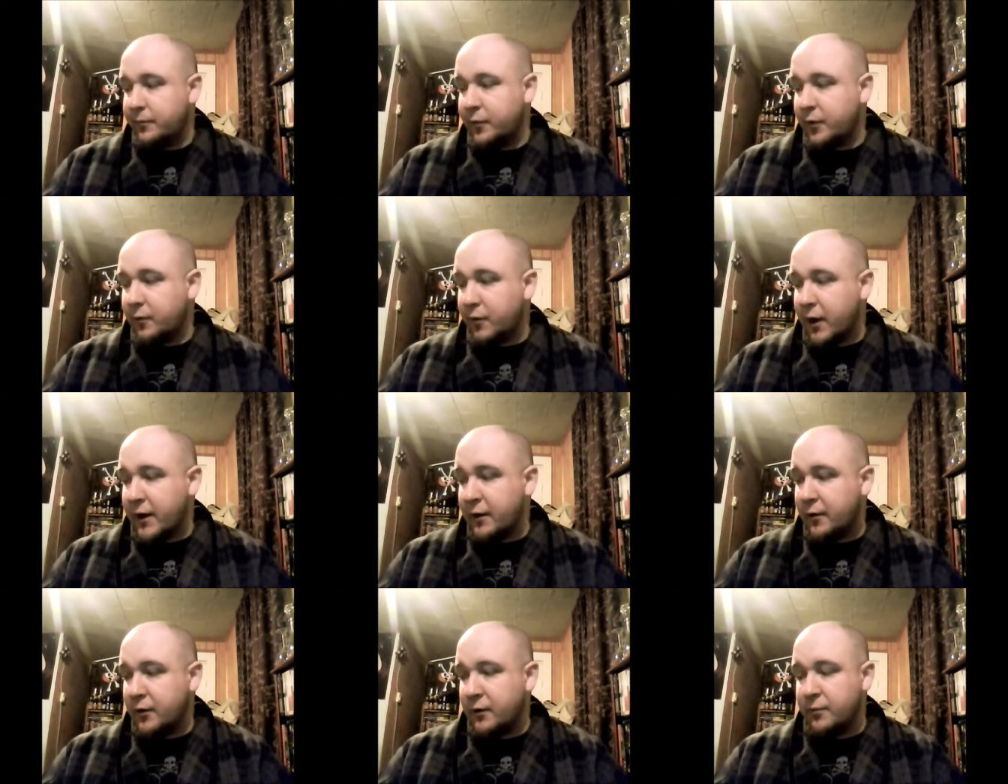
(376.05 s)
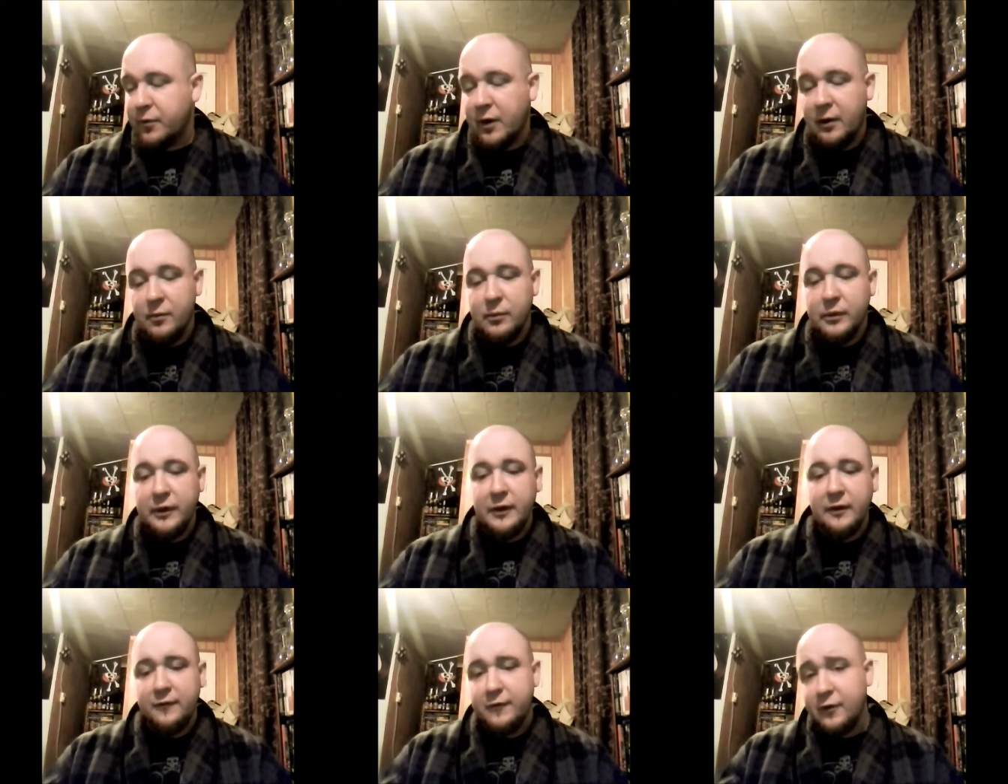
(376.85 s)
The Rhino could
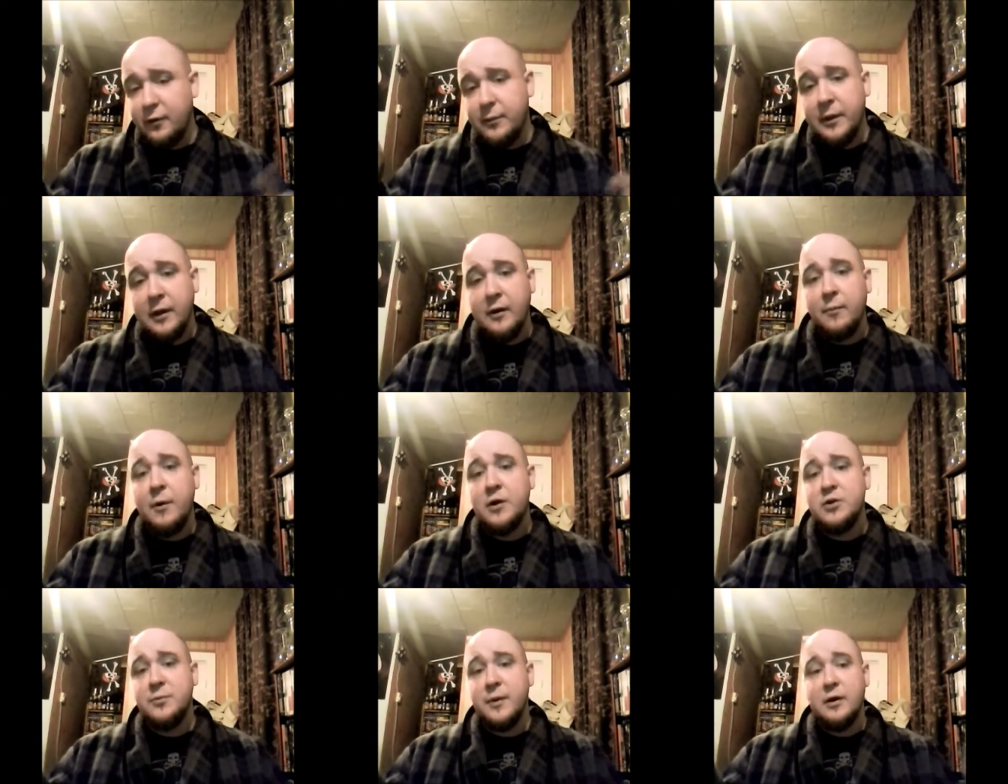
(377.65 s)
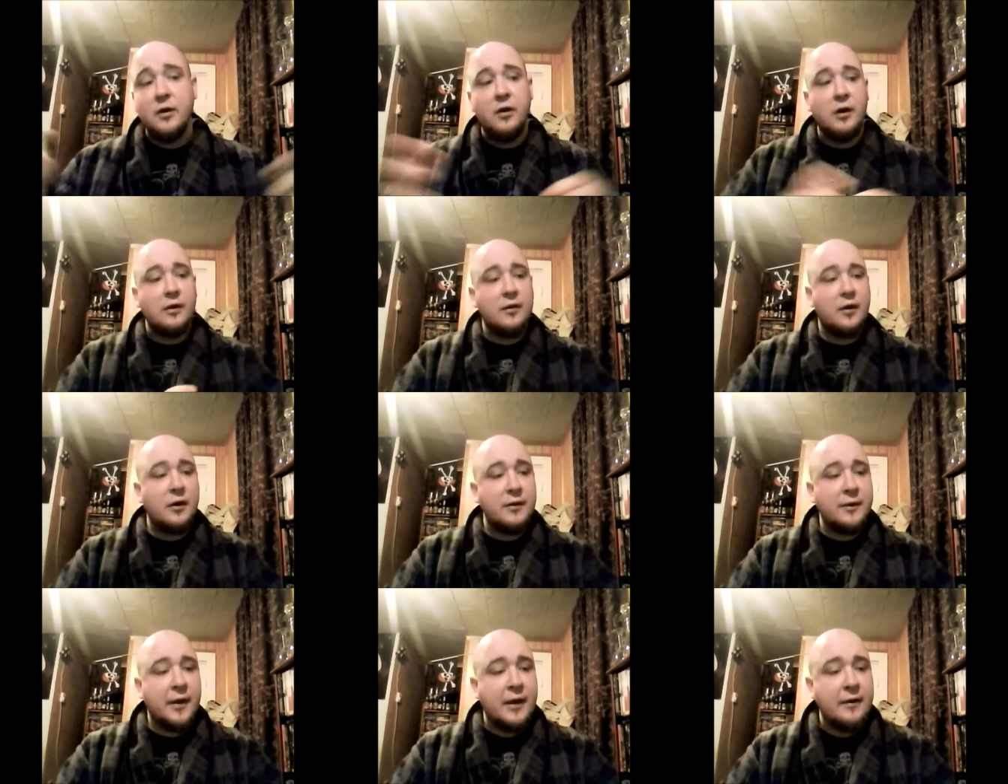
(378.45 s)
probably fill me in a much better
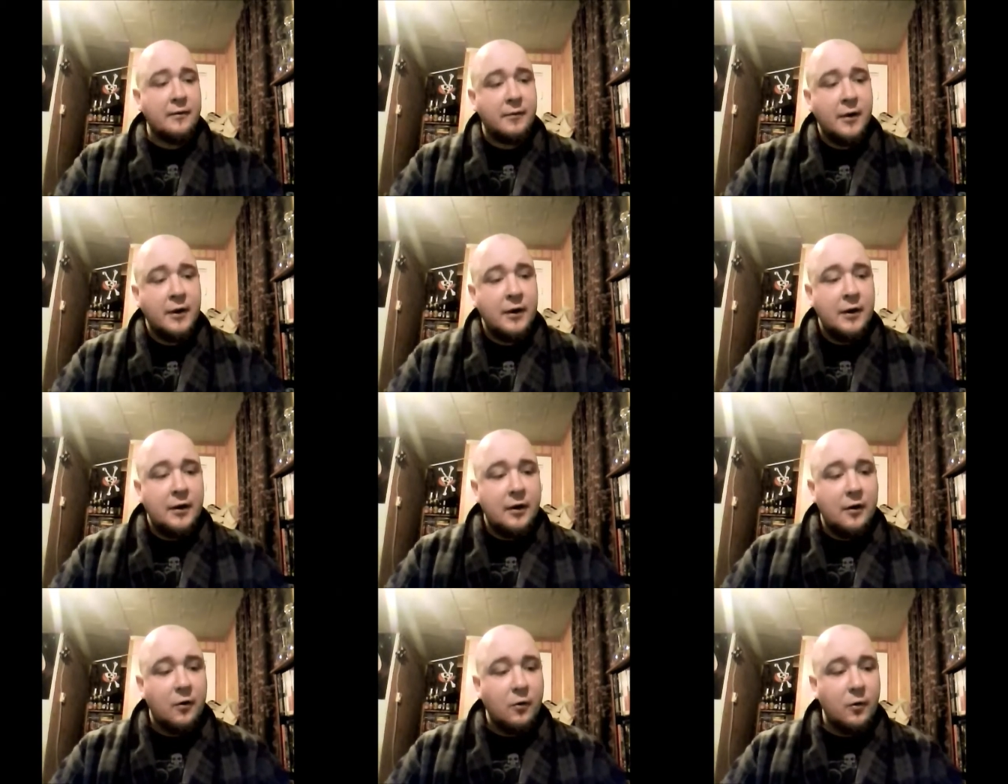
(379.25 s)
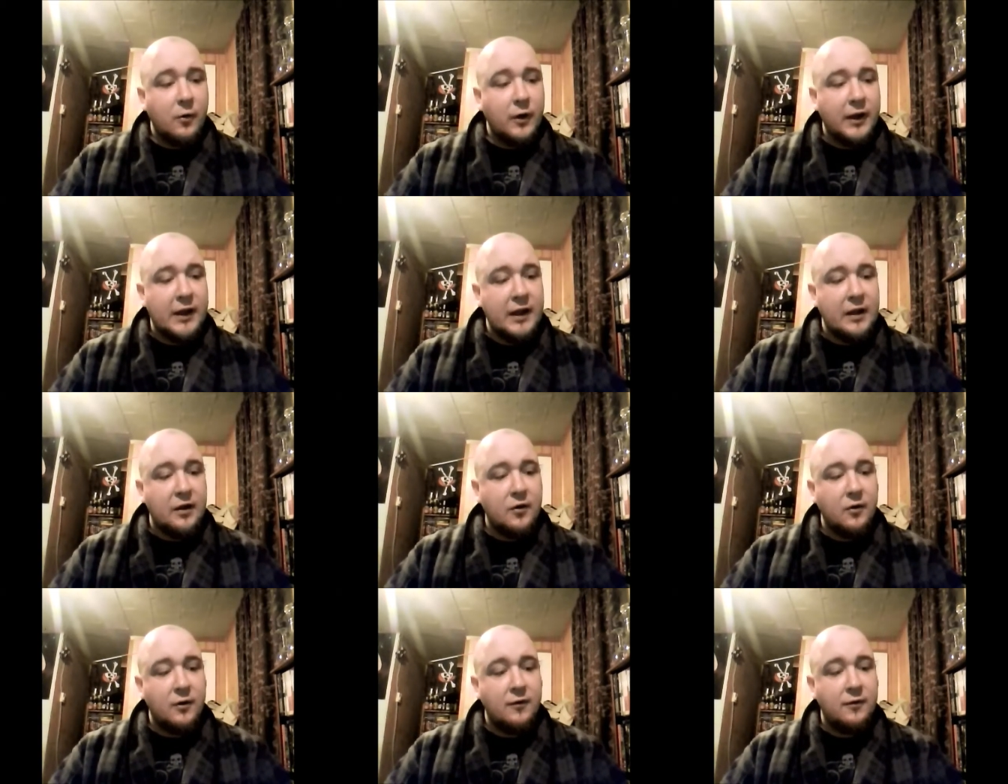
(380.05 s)
on that, or Guy
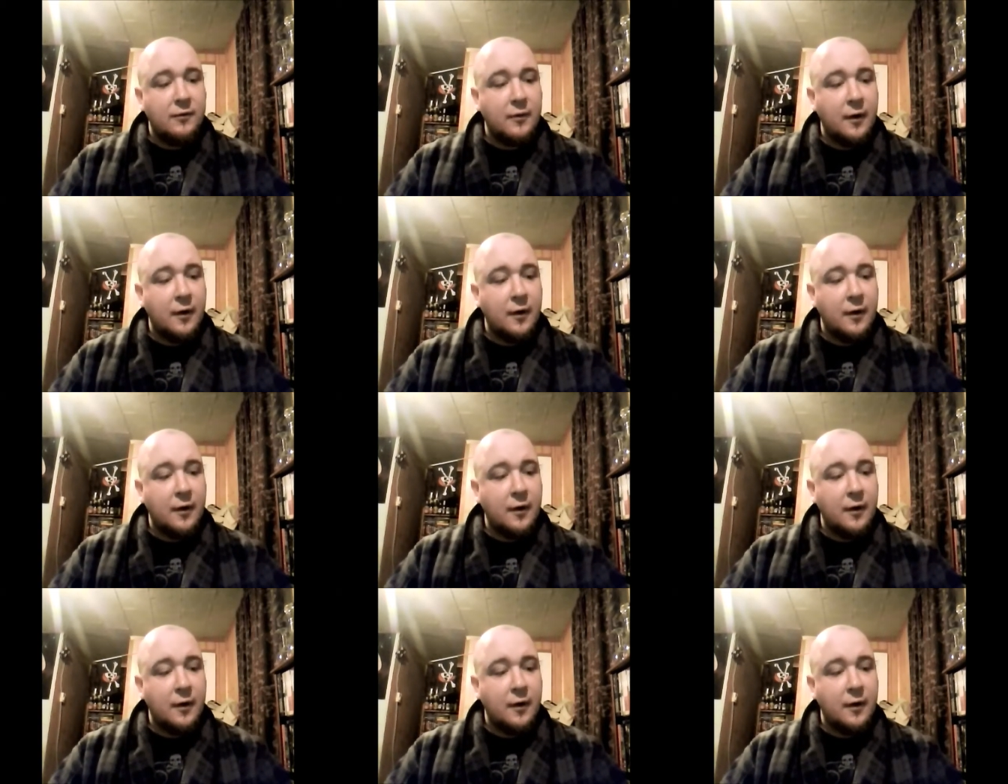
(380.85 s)
could.